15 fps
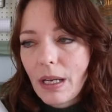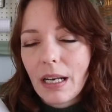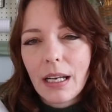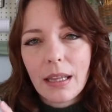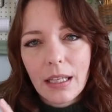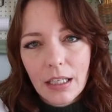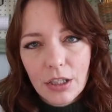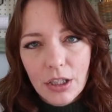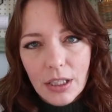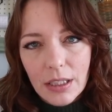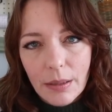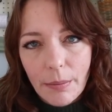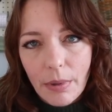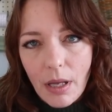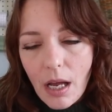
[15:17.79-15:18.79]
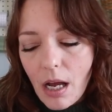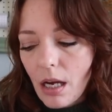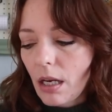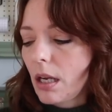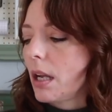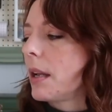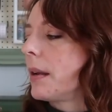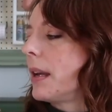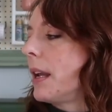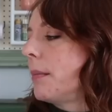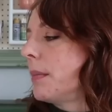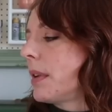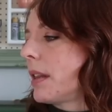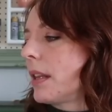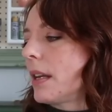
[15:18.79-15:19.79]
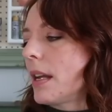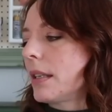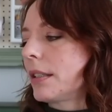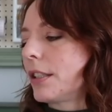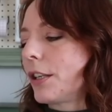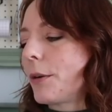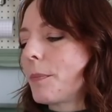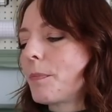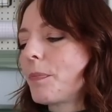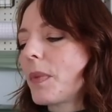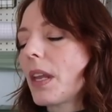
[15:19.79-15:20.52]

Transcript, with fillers: and I think she has a blog named The Nester.